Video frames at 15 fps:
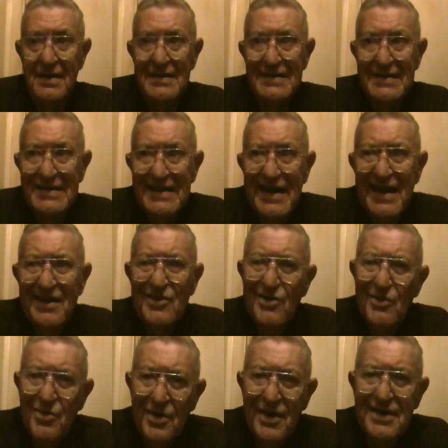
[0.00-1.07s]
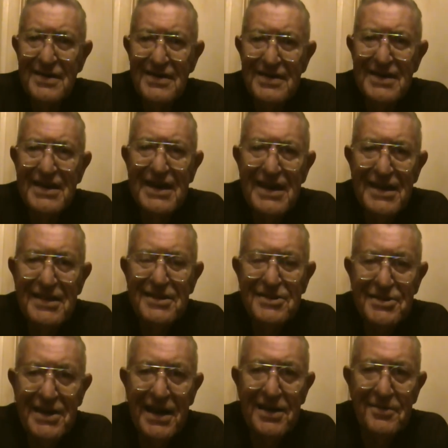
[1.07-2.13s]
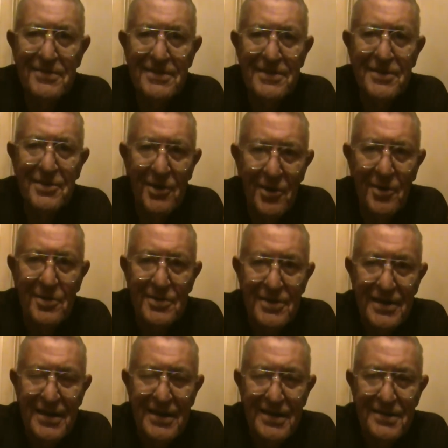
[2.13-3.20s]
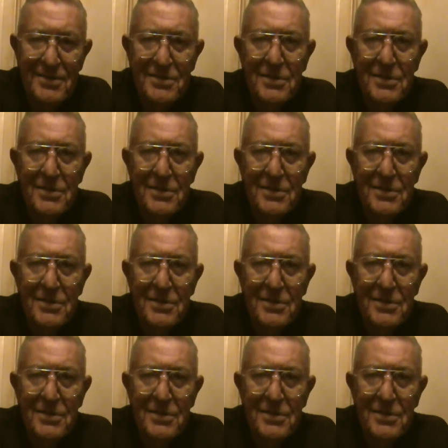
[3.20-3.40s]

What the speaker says: Not quite teeth-chattering cold yet,